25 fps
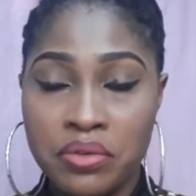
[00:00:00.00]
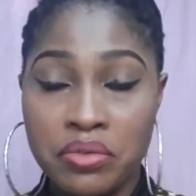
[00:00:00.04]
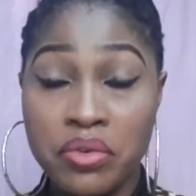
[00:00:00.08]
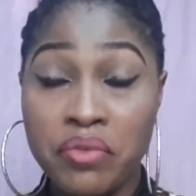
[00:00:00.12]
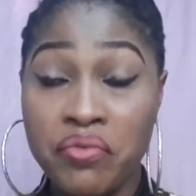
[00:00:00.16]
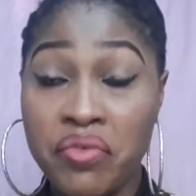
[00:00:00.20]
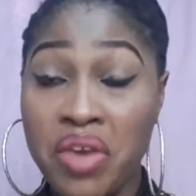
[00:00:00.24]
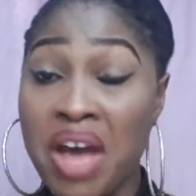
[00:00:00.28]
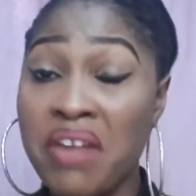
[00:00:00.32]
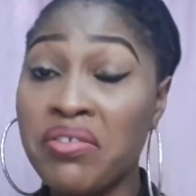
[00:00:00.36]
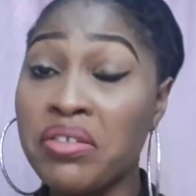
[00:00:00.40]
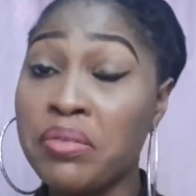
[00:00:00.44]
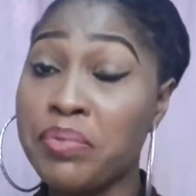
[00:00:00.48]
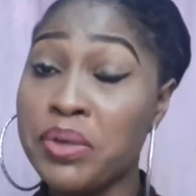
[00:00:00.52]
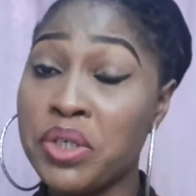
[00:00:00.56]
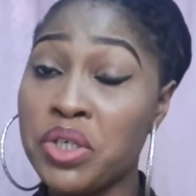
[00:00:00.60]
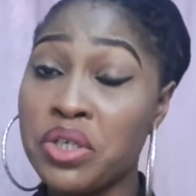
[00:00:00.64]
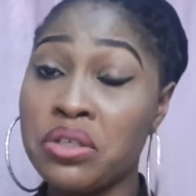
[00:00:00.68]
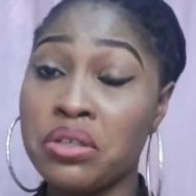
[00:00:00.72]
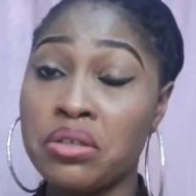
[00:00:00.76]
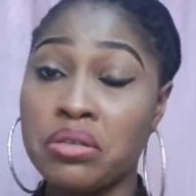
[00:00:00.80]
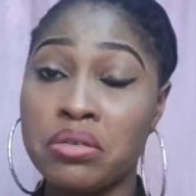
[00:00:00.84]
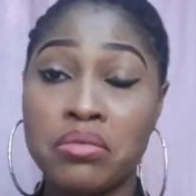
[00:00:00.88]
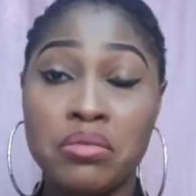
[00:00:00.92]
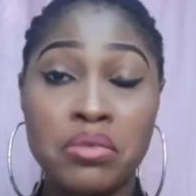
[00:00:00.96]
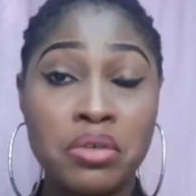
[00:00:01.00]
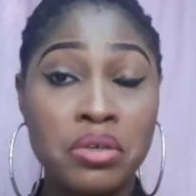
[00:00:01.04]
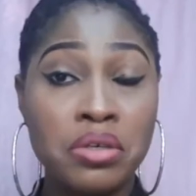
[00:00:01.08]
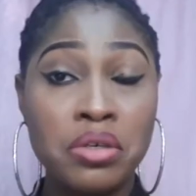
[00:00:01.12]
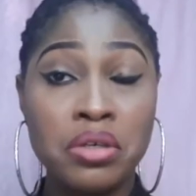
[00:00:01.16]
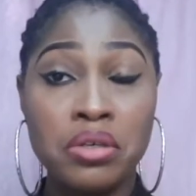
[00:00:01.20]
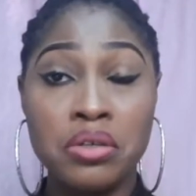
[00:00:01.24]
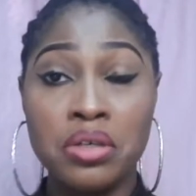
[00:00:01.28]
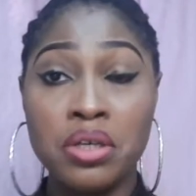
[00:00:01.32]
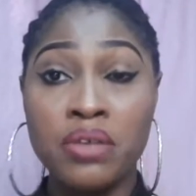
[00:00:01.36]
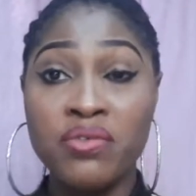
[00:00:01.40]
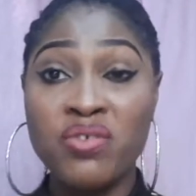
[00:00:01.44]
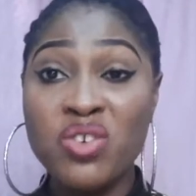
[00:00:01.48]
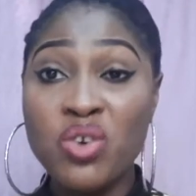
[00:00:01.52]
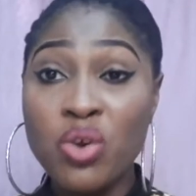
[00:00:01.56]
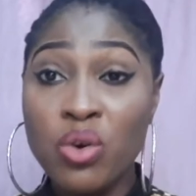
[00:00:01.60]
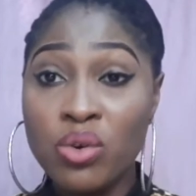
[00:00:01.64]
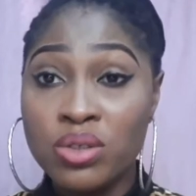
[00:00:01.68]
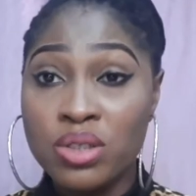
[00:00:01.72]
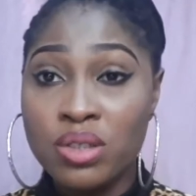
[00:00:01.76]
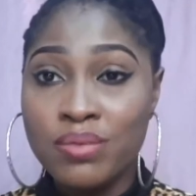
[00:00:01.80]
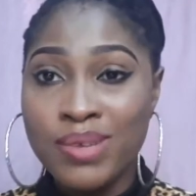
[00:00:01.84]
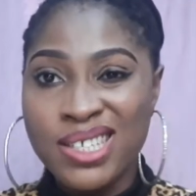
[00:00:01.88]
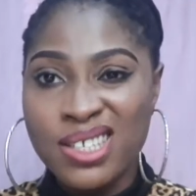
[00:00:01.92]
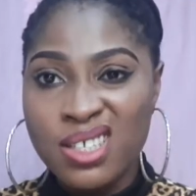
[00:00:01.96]
If you have a patience, good. If you
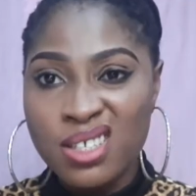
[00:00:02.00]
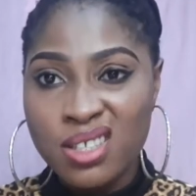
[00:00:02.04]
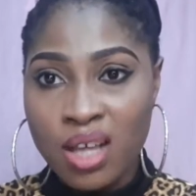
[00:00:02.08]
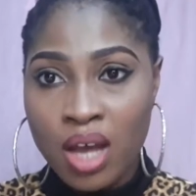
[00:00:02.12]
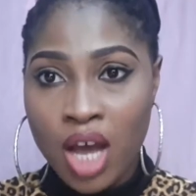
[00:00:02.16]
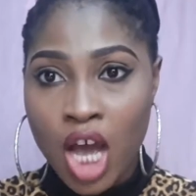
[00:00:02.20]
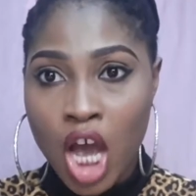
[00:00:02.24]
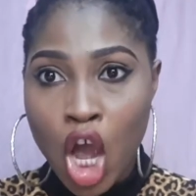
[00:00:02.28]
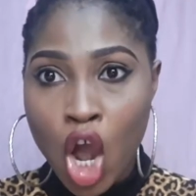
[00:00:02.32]
don't, my sister,